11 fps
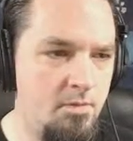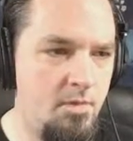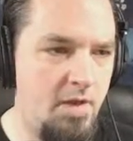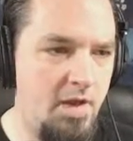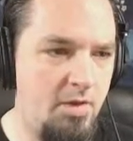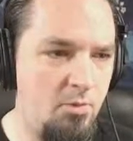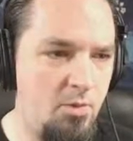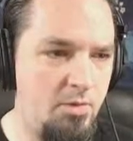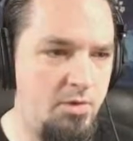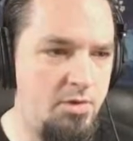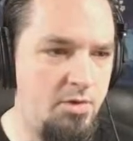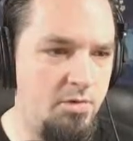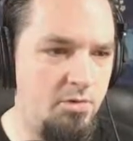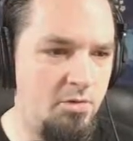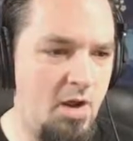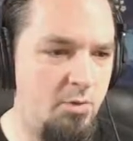And what are we
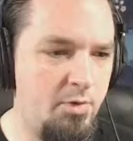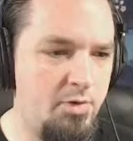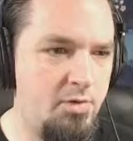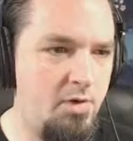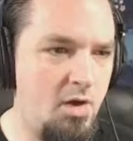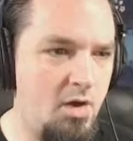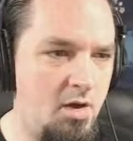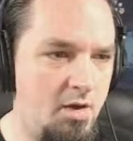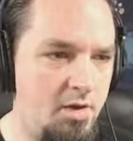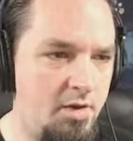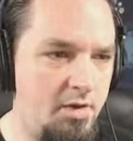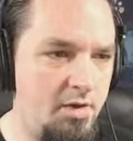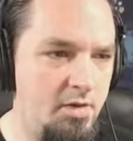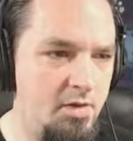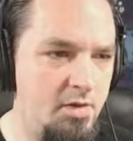doing? How are we doing on...